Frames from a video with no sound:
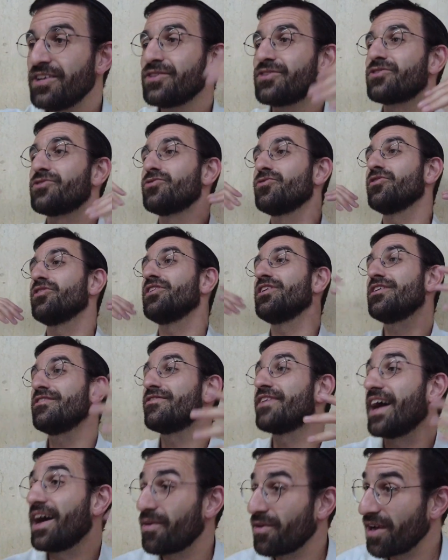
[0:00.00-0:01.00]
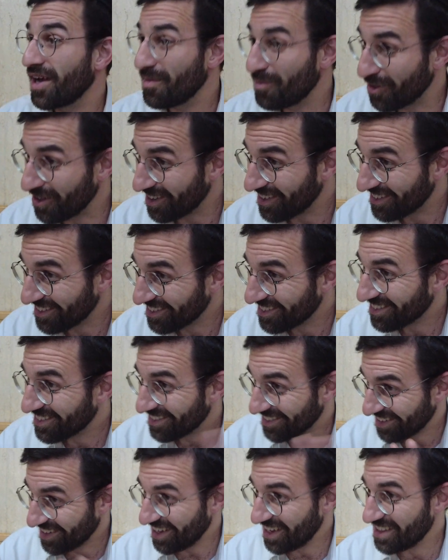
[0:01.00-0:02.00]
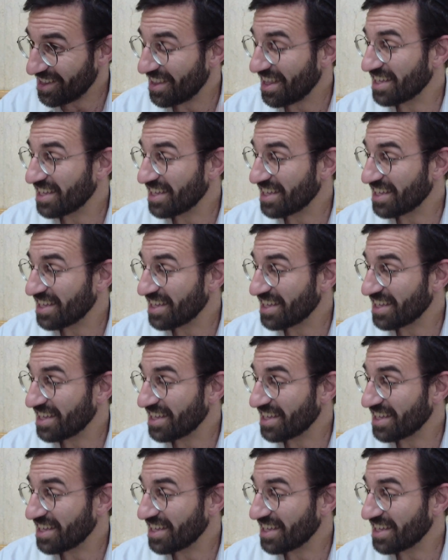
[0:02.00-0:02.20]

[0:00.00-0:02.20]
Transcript: to leave our emunah. Okay,